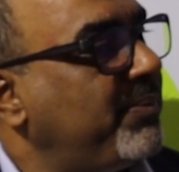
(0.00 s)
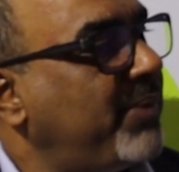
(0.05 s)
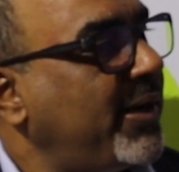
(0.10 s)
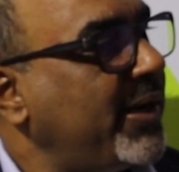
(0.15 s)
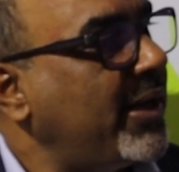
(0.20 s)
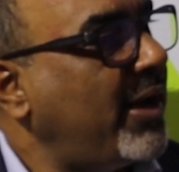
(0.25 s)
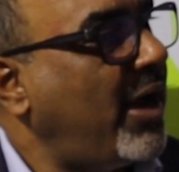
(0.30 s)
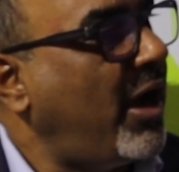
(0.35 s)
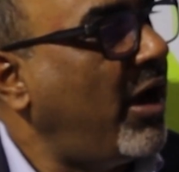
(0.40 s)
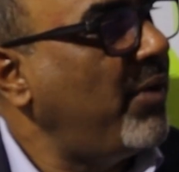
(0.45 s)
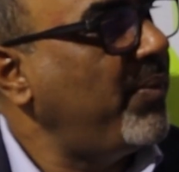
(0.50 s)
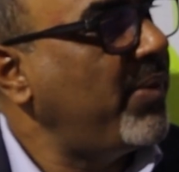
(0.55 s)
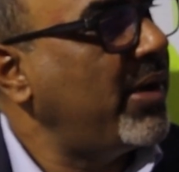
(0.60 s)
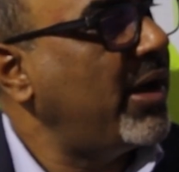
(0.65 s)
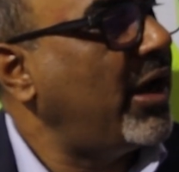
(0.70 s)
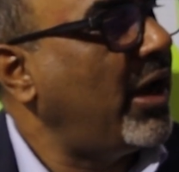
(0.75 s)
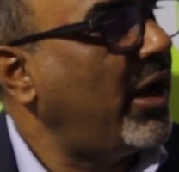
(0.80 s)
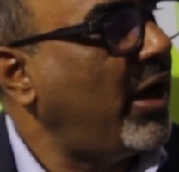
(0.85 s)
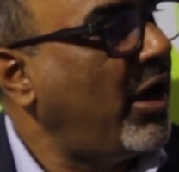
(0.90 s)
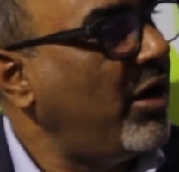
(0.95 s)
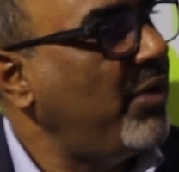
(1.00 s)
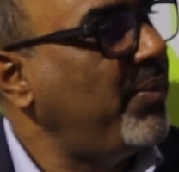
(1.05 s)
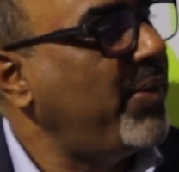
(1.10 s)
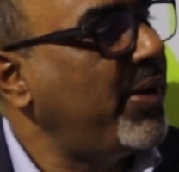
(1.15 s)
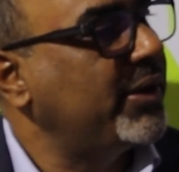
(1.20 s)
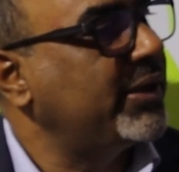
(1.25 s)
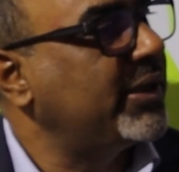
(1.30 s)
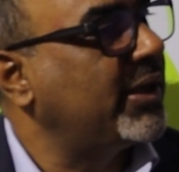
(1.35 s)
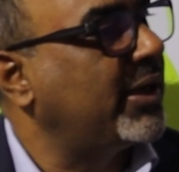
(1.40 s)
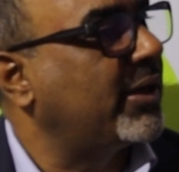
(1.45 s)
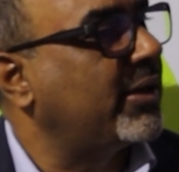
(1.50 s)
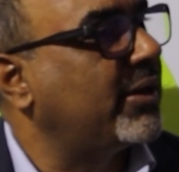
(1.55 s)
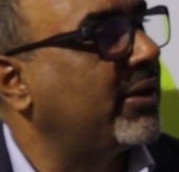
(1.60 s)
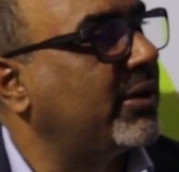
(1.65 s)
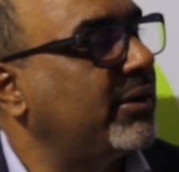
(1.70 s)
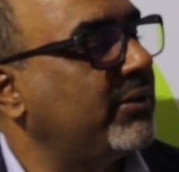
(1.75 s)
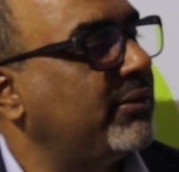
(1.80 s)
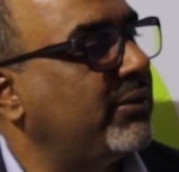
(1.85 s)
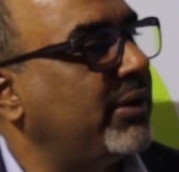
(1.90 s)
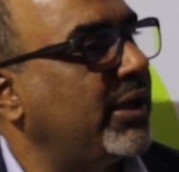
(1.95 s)
But how about
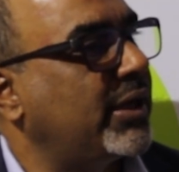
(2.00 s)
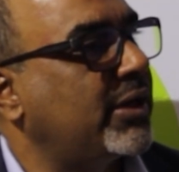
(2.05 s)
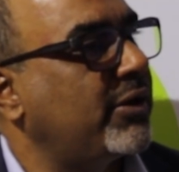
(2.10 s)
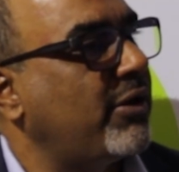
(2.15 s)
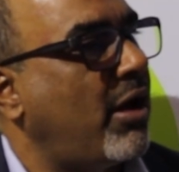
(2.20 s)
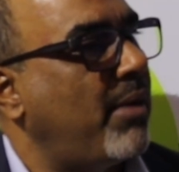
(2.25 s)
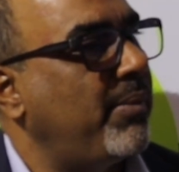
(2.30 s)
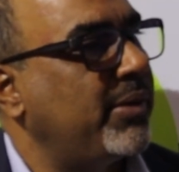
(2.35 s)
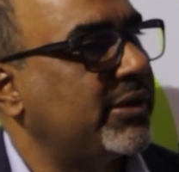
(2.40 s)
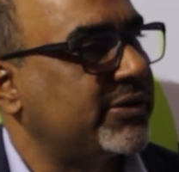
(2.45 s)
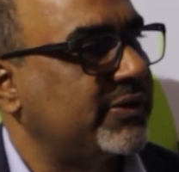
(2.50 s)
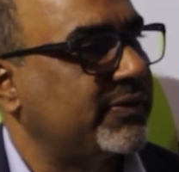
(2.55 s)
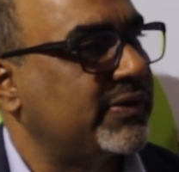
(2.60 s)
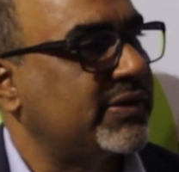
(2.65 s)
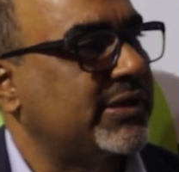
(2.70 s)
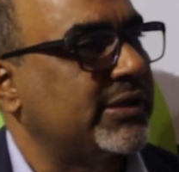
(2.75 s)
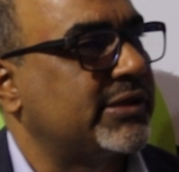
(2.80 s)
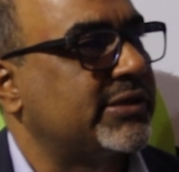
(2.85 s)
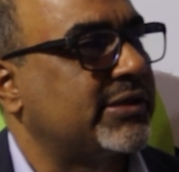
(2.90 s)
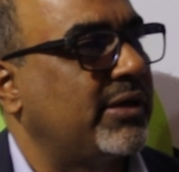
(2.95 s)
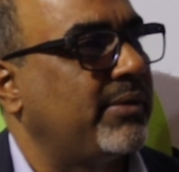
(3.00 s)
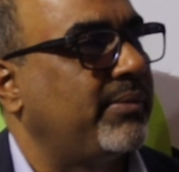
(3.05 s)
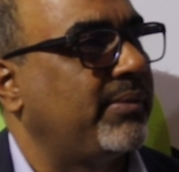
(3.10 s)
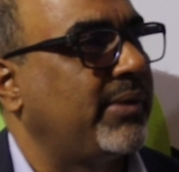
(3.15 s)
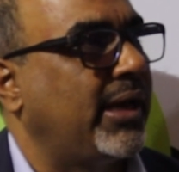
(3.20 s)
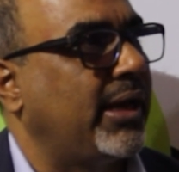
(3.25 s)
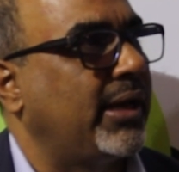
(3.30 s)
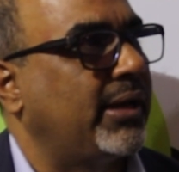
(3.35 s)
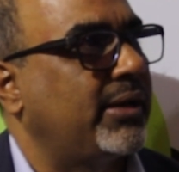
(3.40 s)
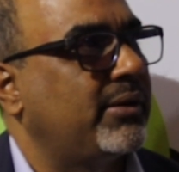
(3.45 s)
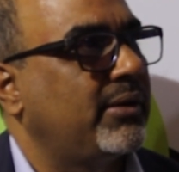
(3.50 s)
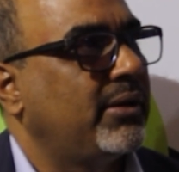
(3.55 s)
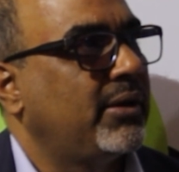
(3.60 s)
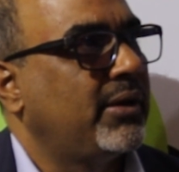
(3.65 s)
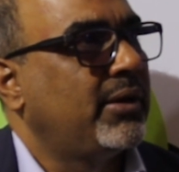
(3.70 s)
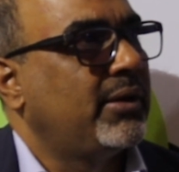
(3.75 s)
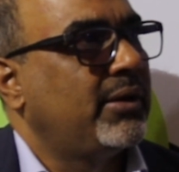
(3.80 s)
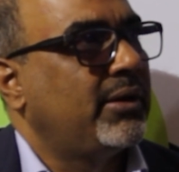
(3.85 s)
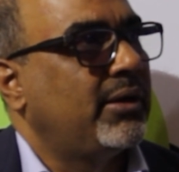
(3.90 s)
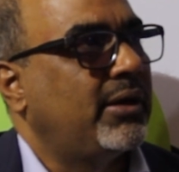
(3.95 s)
the economics of the system? Like,
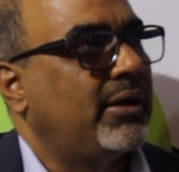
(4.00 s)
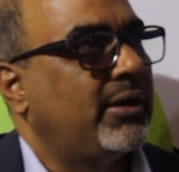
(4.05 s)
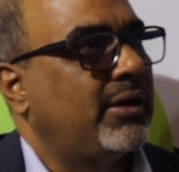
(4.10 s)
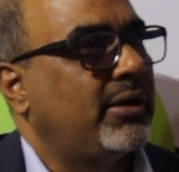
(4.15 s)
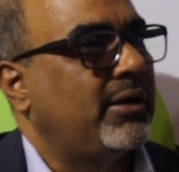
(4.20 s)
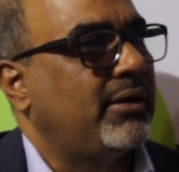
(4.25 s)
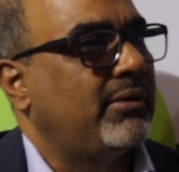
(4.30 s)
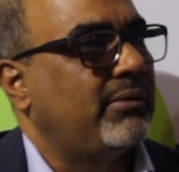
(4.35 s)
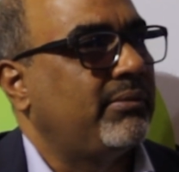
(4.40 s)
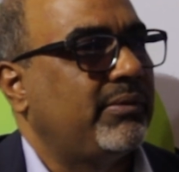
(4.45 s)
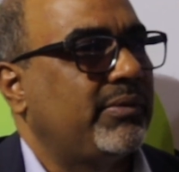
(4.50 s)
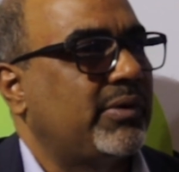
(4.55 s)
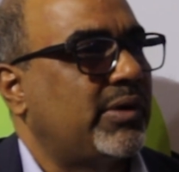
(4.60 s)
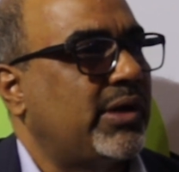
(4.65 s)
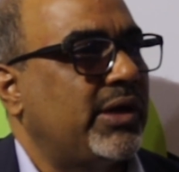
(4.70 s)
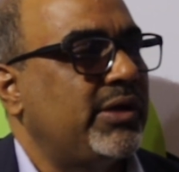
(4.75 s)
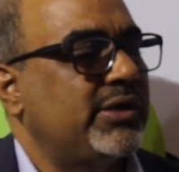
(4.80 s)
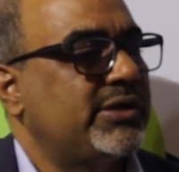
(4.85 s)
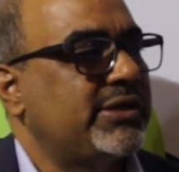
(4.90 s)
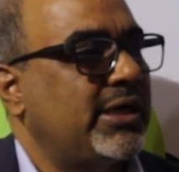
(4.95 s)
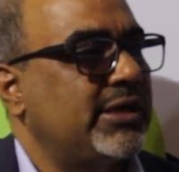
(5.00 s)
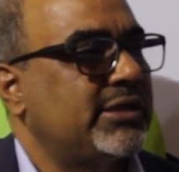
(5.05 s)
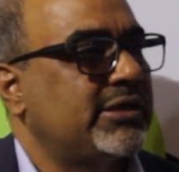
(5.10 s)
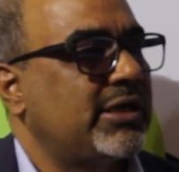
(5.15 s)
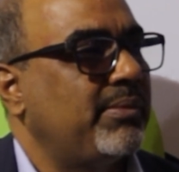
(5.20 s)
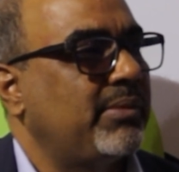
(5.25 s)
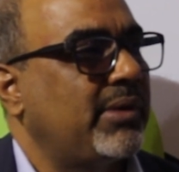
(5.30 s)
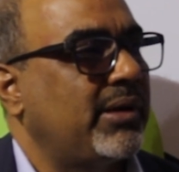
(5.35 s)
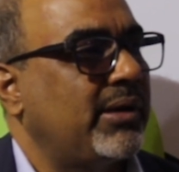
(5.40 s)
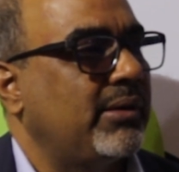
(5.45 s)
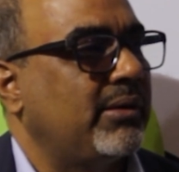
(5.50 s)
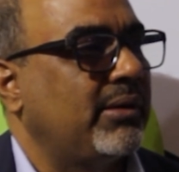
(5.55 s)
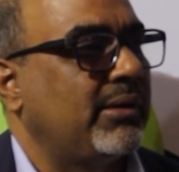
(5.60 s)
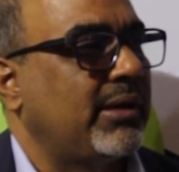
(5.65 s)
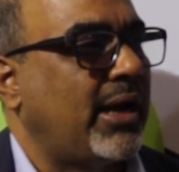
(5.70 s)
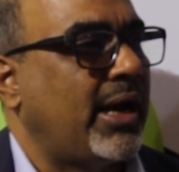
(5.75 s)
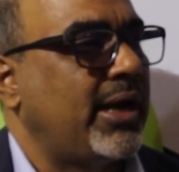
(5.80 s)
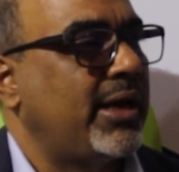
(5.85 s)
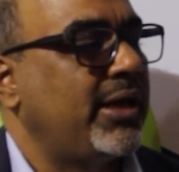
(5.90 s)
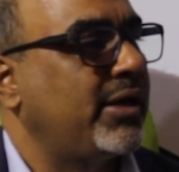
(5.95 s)
can you shed some
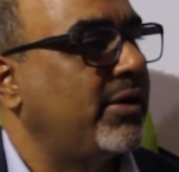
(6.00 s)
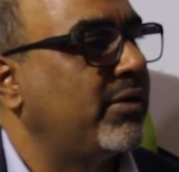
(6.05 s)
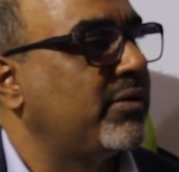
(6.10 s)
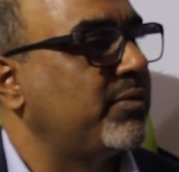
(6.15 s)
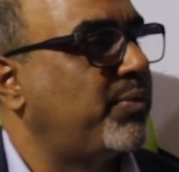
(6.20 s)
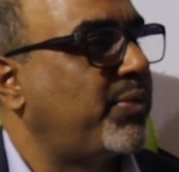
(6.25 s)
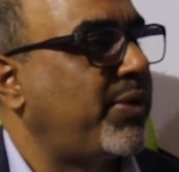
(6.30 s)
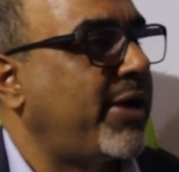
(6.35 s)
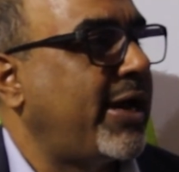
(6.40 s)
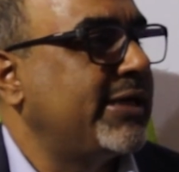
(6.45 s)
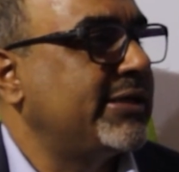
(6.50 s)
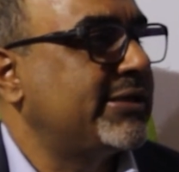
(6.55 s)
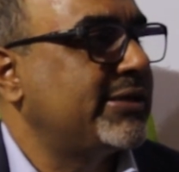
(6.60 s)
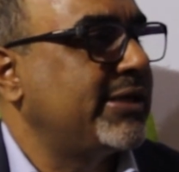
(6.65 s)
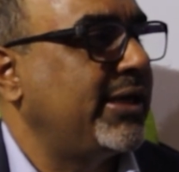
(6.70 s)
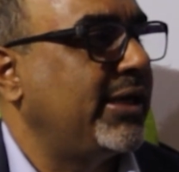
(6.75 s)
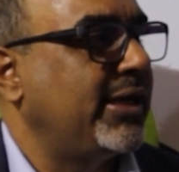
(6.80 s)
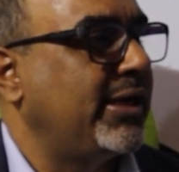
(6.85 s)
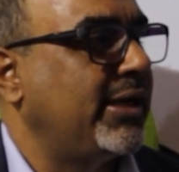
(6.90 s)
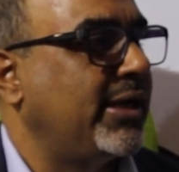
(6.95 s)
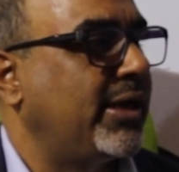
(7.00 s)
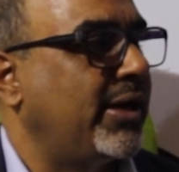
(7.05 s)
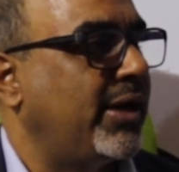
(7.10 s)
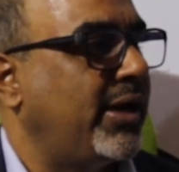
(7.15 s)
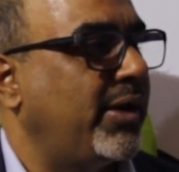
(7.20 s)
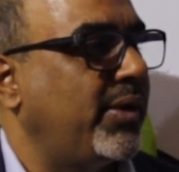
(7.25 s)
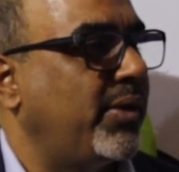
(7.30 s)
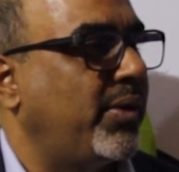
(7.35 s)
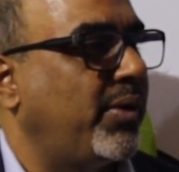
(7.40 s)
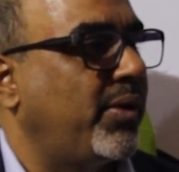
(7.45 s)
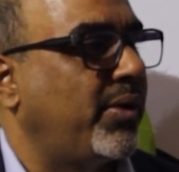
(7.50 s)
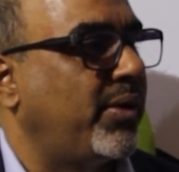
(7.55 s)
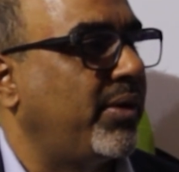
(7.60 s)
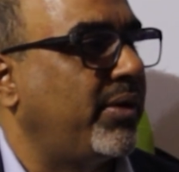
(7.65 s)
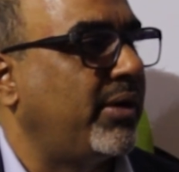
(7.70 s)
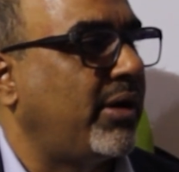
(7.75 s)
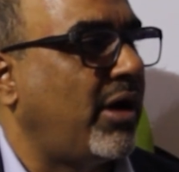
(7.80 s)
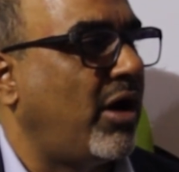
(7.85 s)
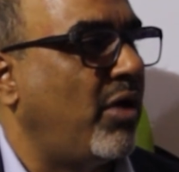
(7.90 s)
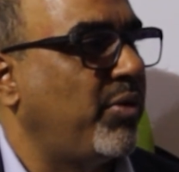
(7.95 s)
lining on pricing and
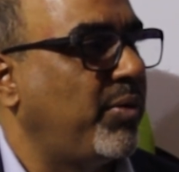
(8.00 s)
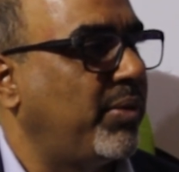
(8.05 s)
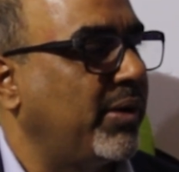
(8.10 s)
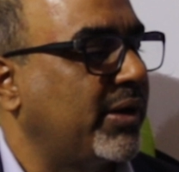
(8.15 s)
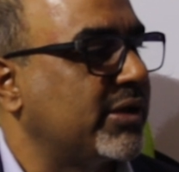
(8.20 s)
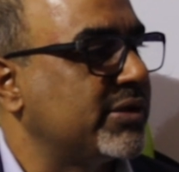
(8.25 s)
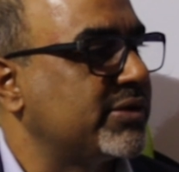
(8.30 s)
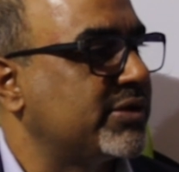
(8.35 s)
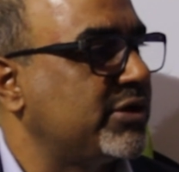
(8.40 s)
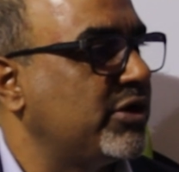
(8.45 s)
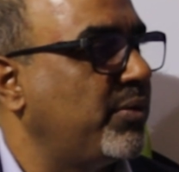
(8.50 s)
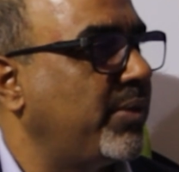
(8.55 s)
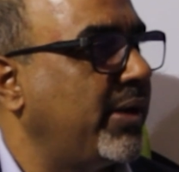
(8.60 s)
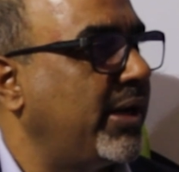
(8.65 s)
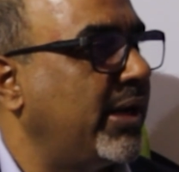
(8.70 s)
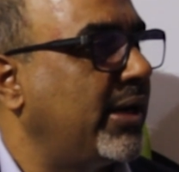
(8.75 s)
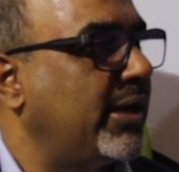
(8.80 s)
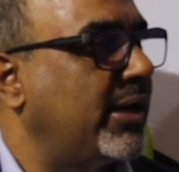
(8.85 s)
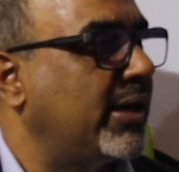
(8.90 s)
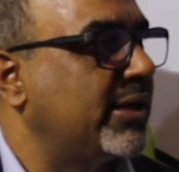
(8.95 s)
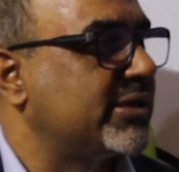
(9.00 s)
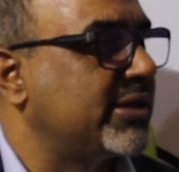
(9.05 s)
or how people consume it?